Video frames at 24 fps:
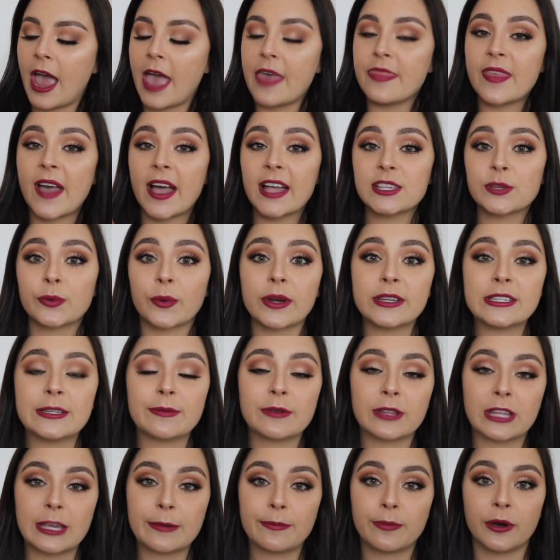and that's where I
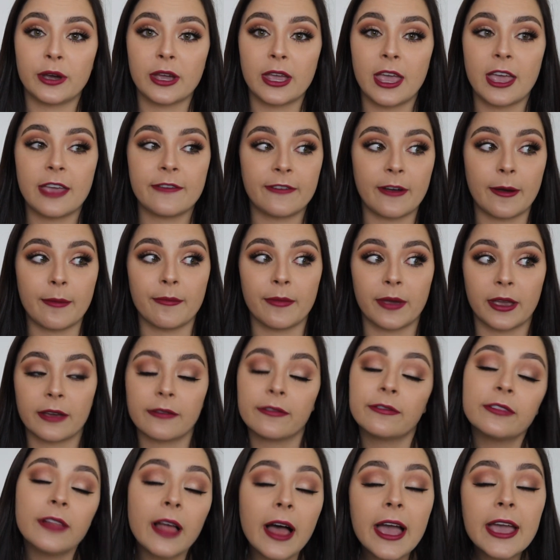typically put if I'm
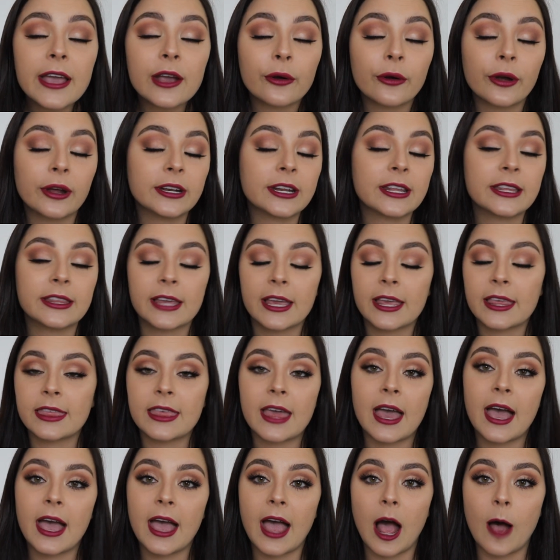like flying or anything like
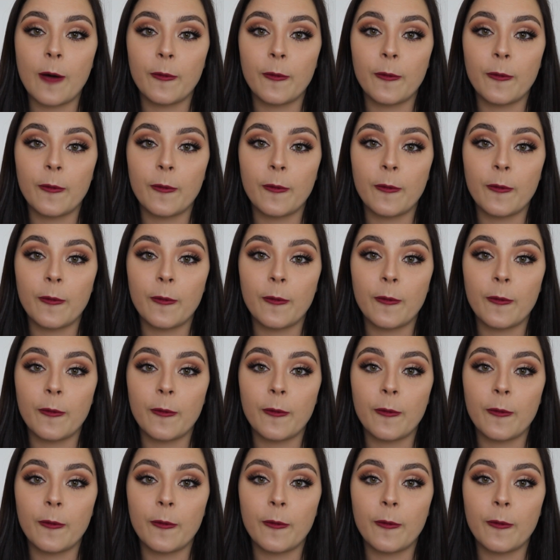that.